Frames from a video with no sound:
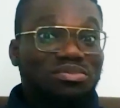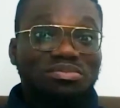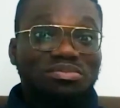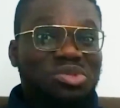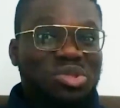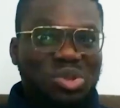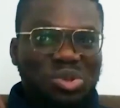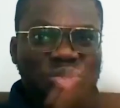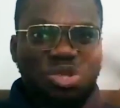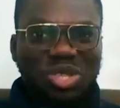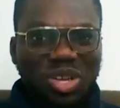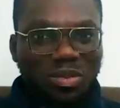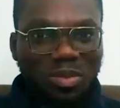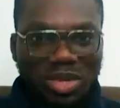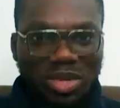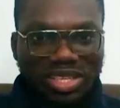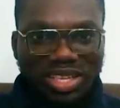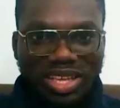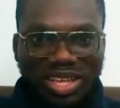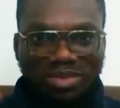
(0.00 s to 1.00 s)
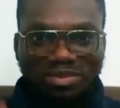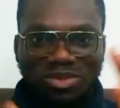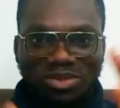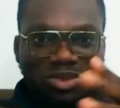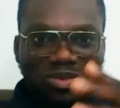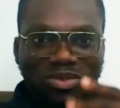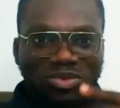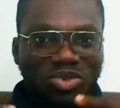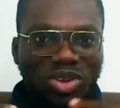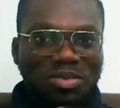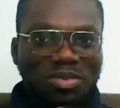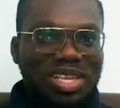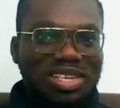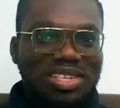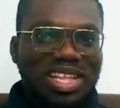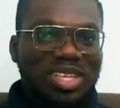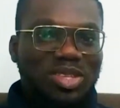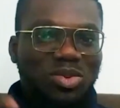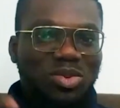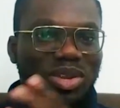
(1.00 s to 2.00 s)
social media, websites
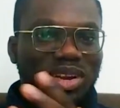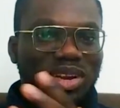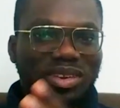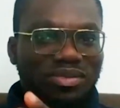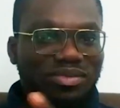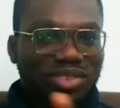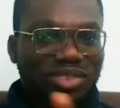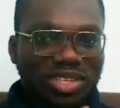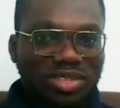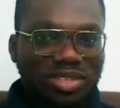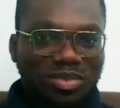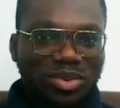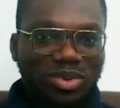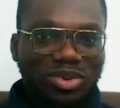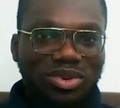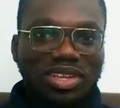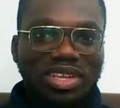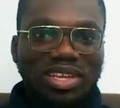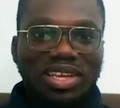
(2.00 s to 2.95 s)
like Twitter and Facebook.